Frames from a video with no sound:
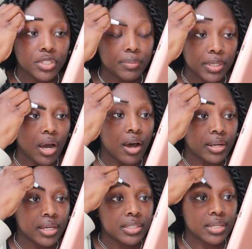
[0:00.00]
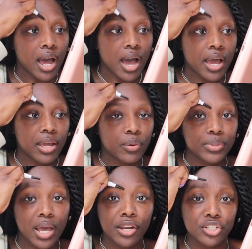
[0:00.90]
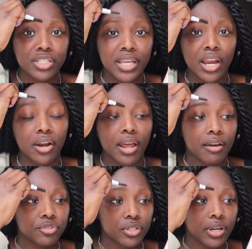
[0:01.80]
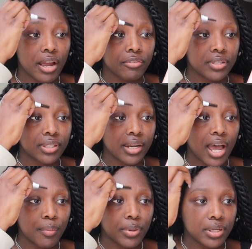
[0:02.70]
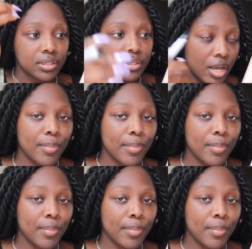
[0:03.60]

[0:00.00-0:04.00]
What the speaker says: To be honest, I was kind of just scared after everything that happened.